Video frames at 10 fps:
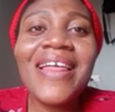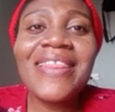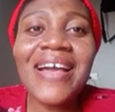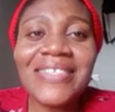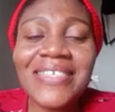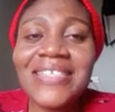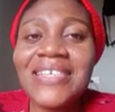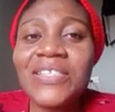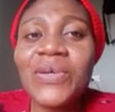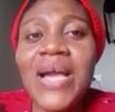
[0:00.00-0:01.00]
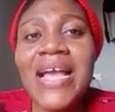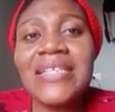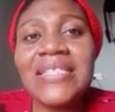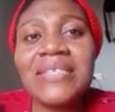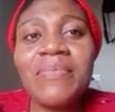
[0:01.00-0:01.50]
that is it. So
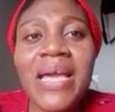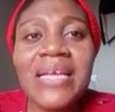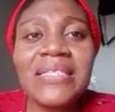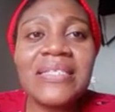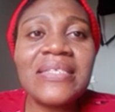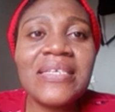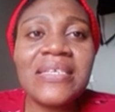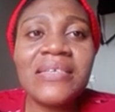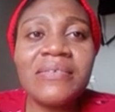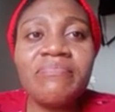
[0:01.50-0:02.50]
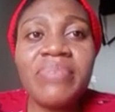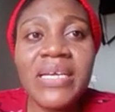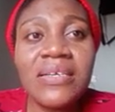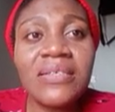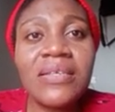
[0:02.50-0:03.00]
estimate the
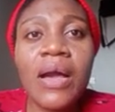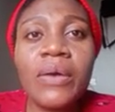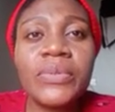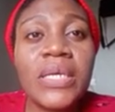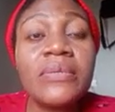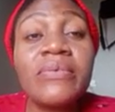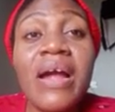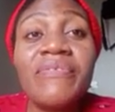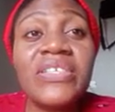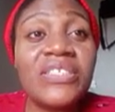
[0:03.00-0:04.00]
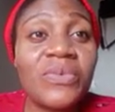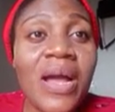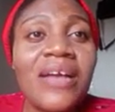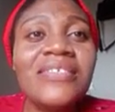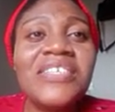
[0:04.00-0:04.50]
base of the gravel is
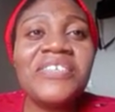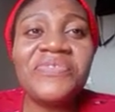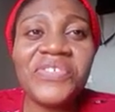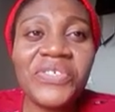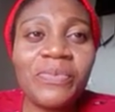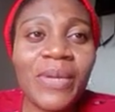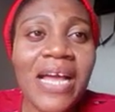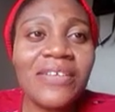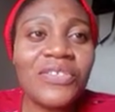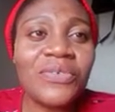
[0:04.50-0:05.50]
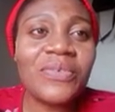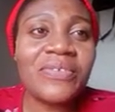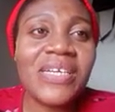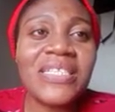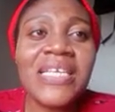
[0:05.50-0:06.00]
required if you plan to
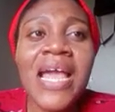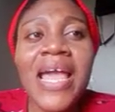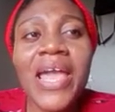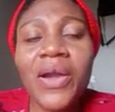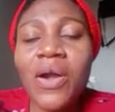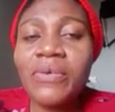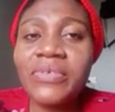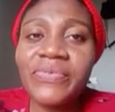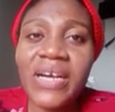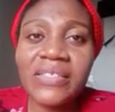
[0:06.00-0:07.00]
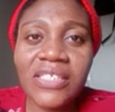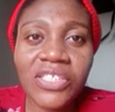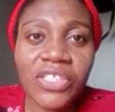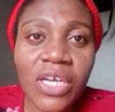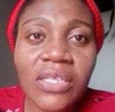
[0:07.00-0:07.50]
create a concrete
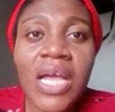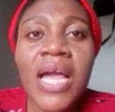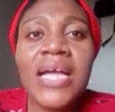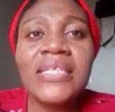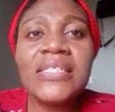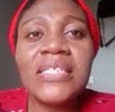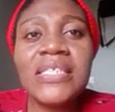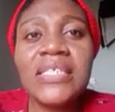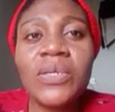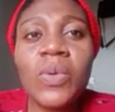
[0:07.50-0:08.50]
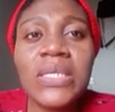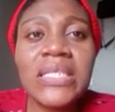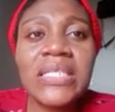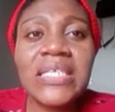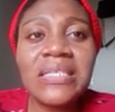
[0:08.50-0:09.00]
foundation. The
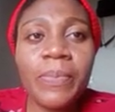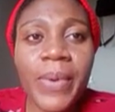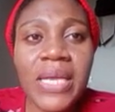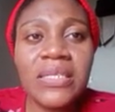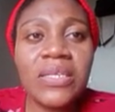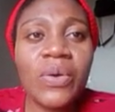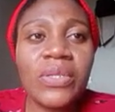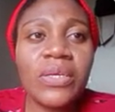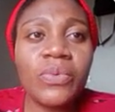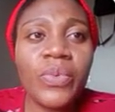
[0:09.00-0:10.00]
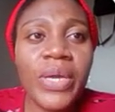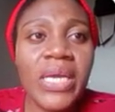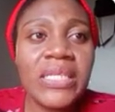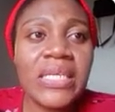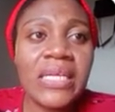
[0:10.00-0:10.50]
quantity depends on the
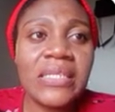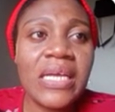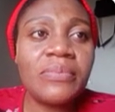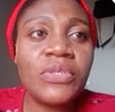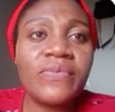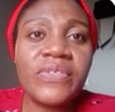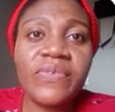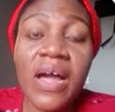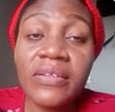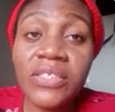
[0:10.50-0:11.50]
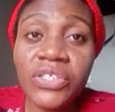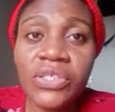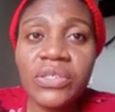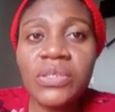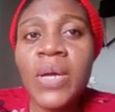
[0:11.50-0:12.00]
width and depth of the
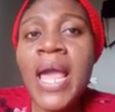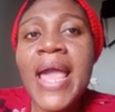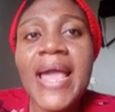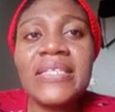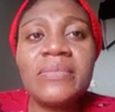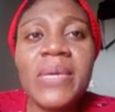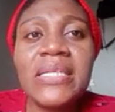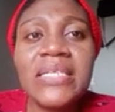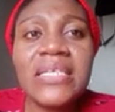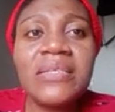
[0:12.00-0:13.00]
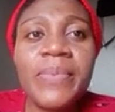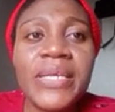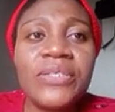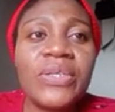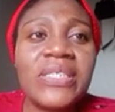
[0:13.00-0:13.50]
foundation. So estimate this
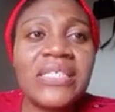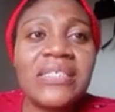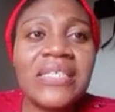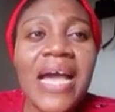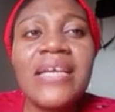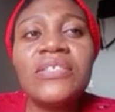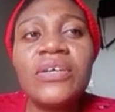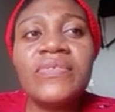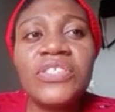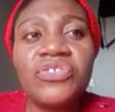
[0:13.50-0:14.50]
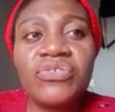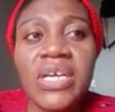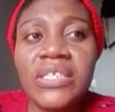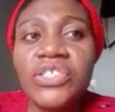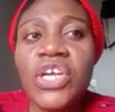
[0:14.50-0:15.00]
based on the size of the
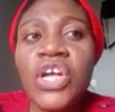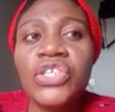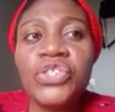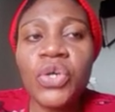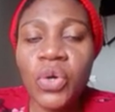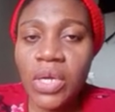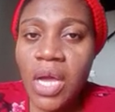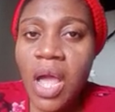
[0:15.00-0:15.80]
trench dug